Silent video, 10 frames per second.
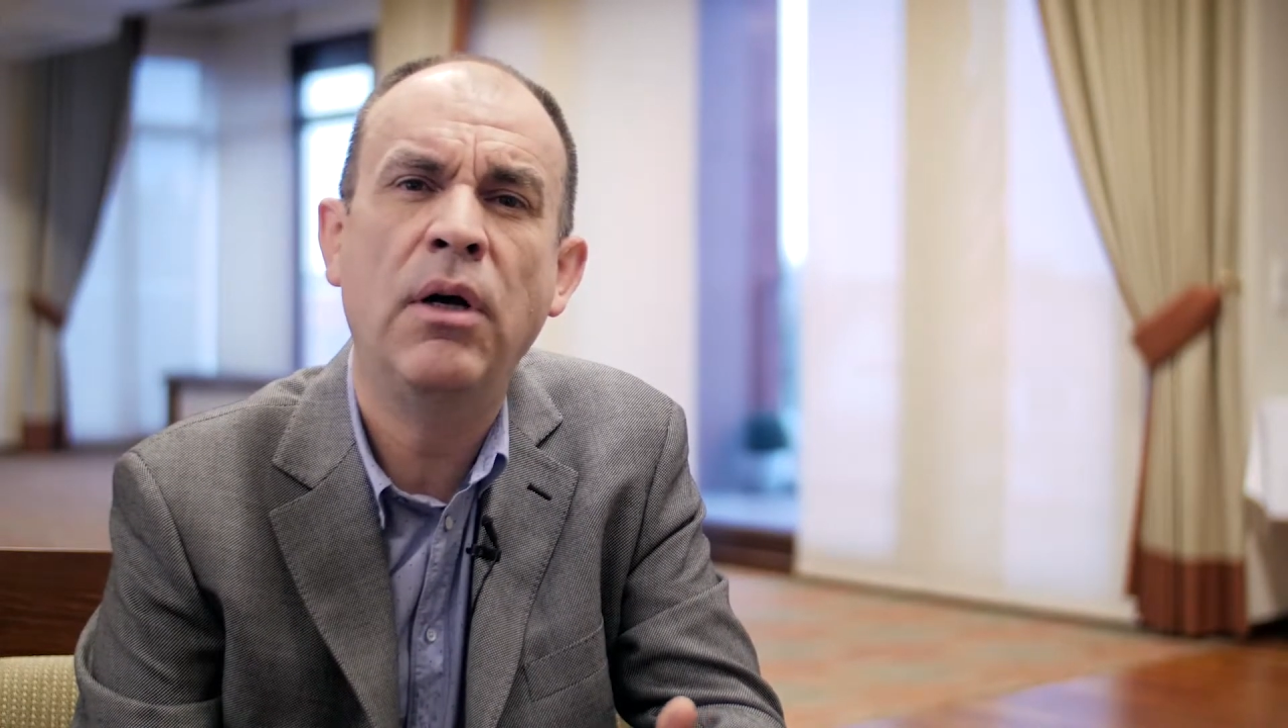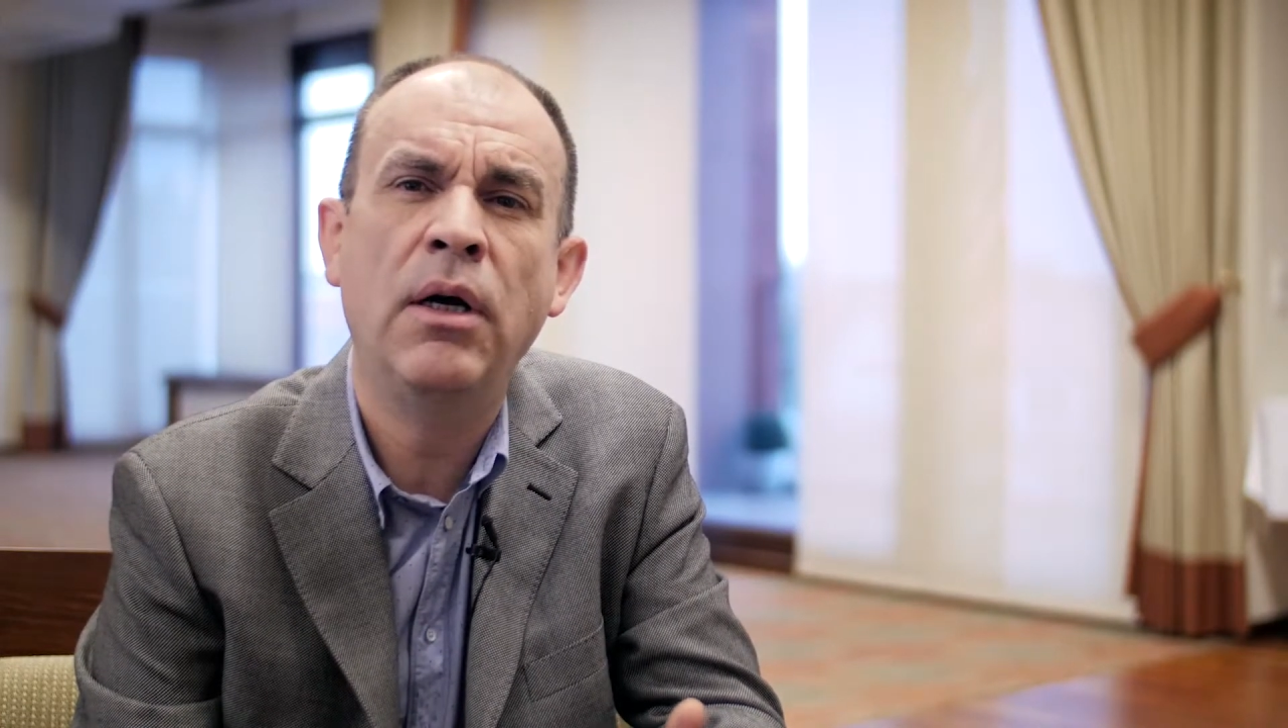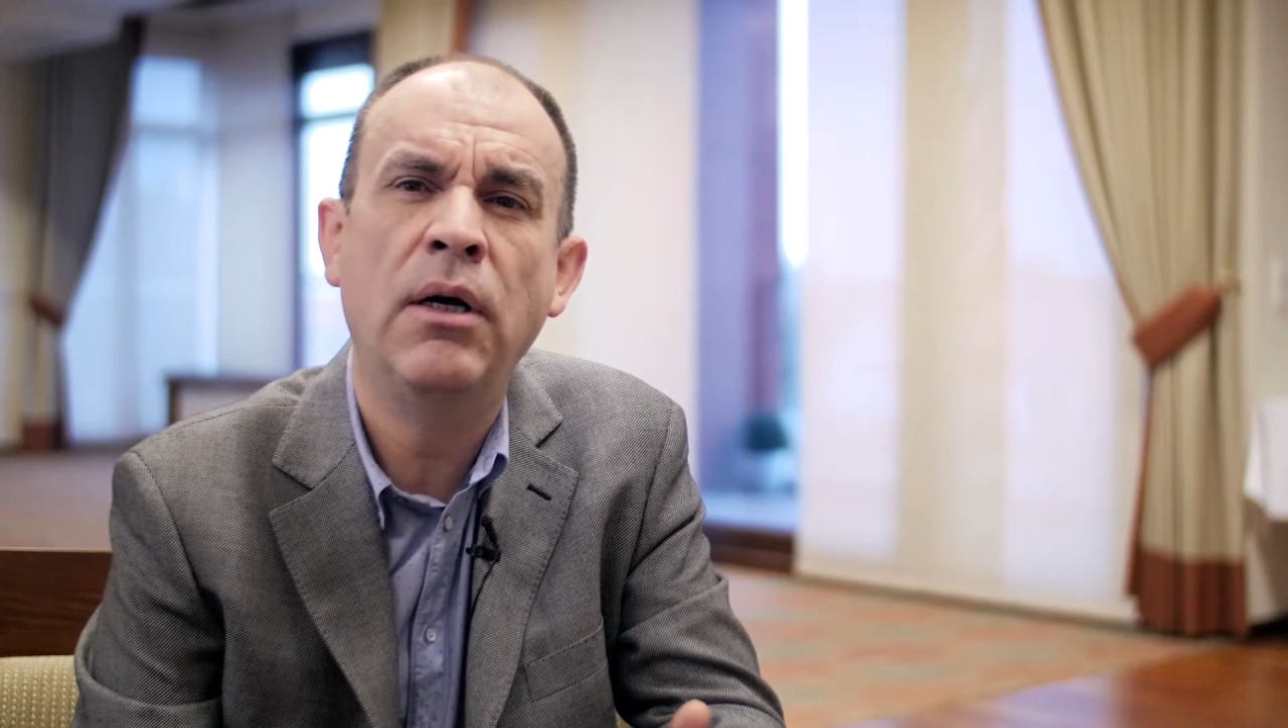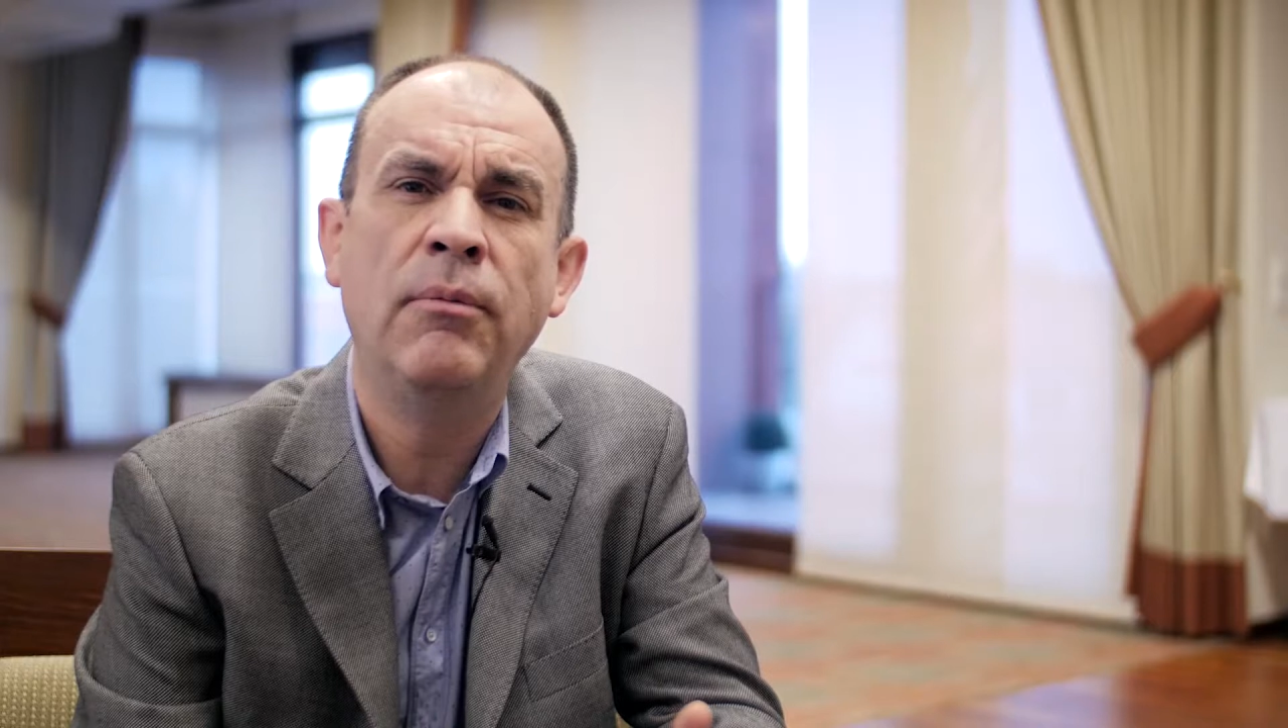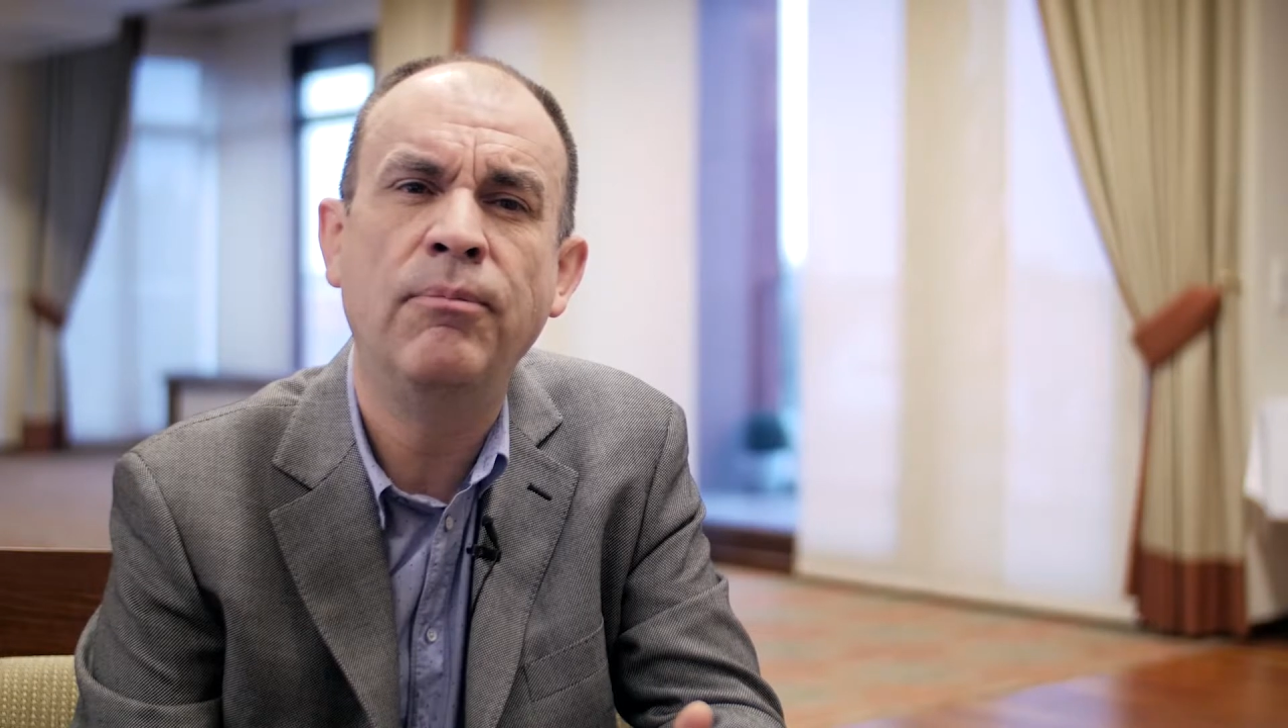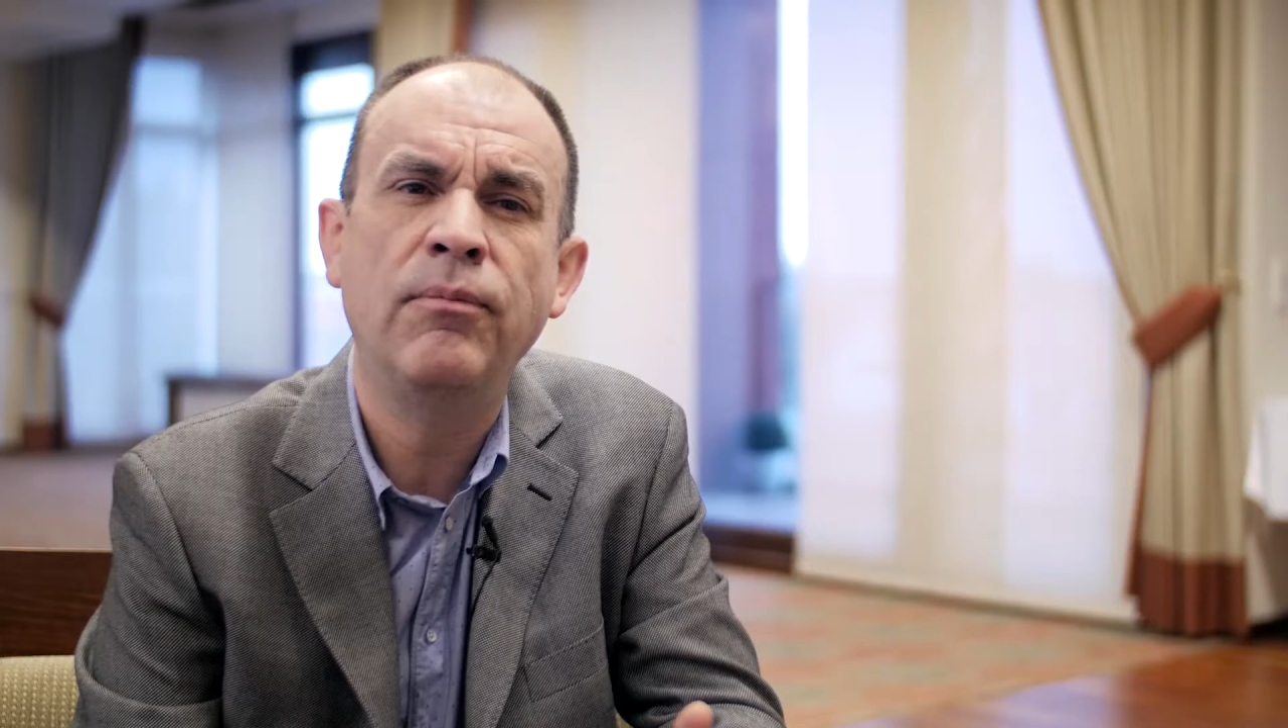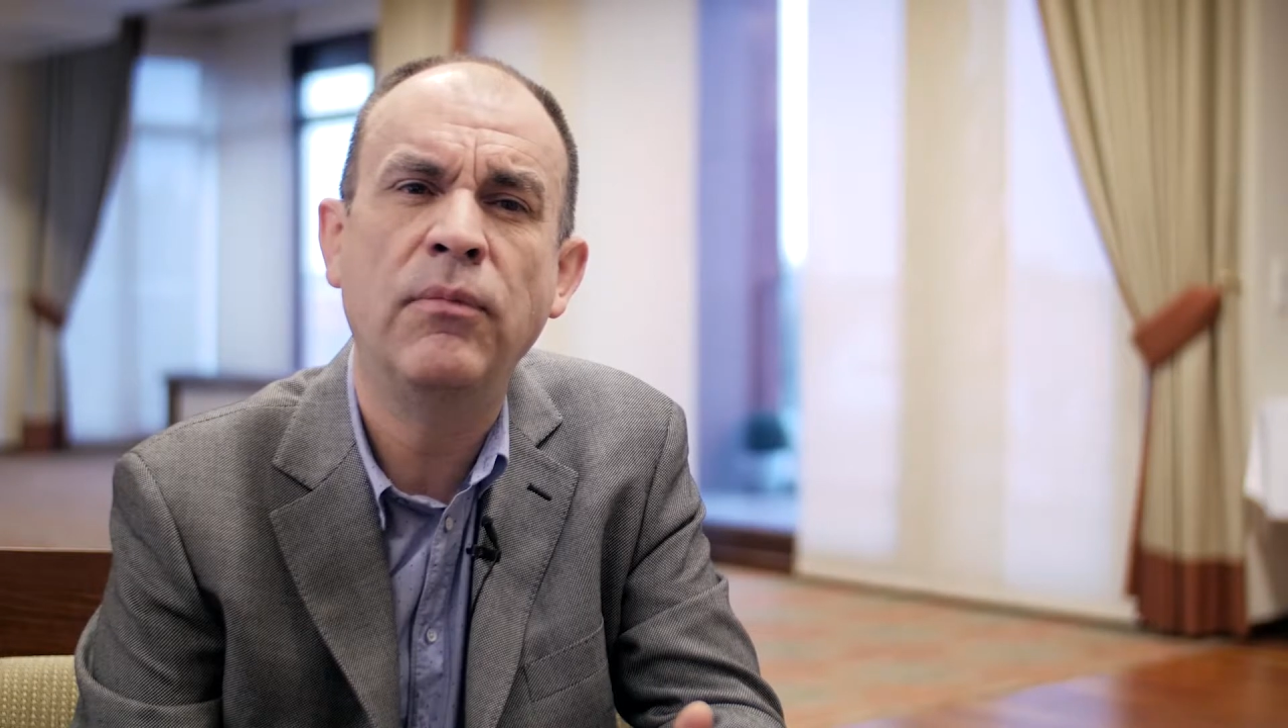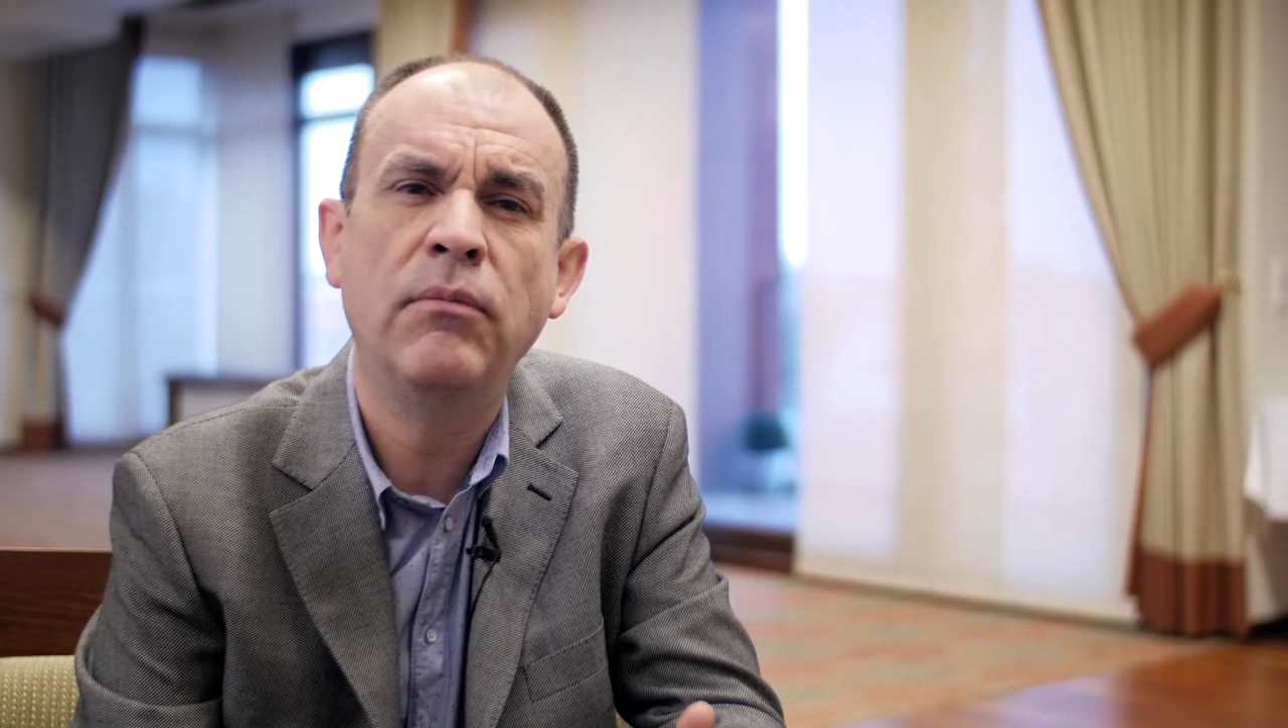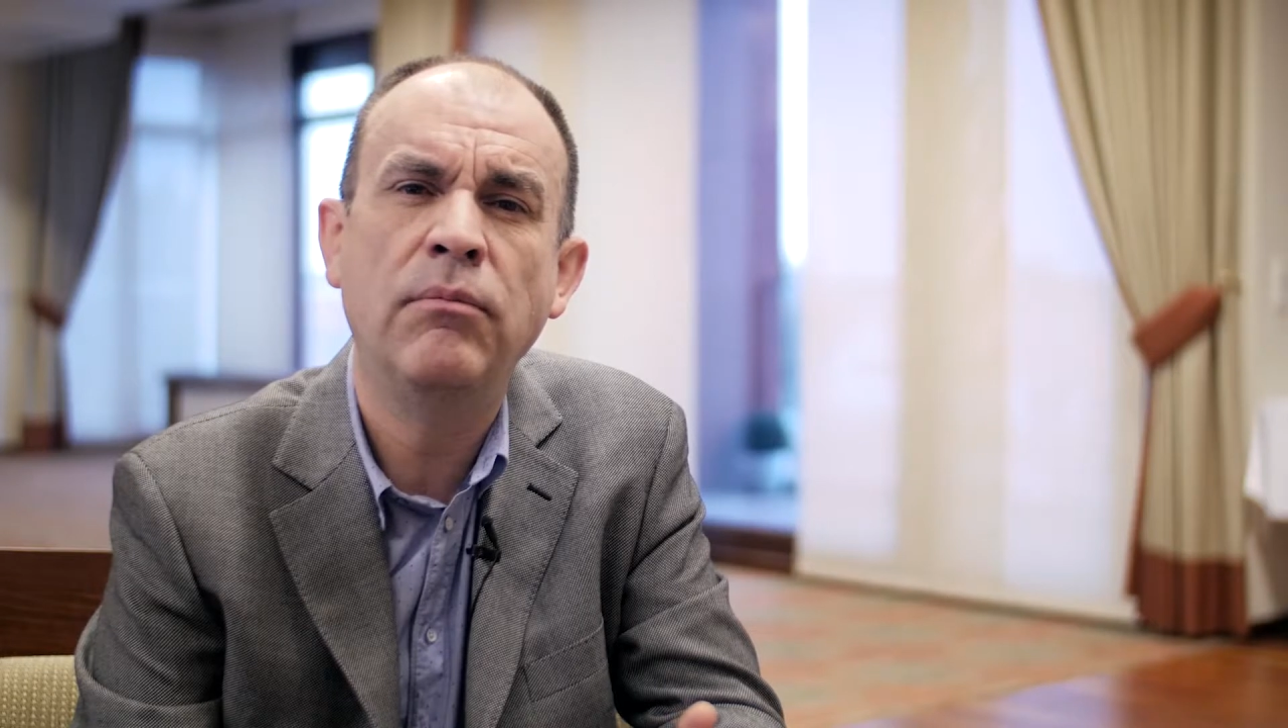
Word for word: um,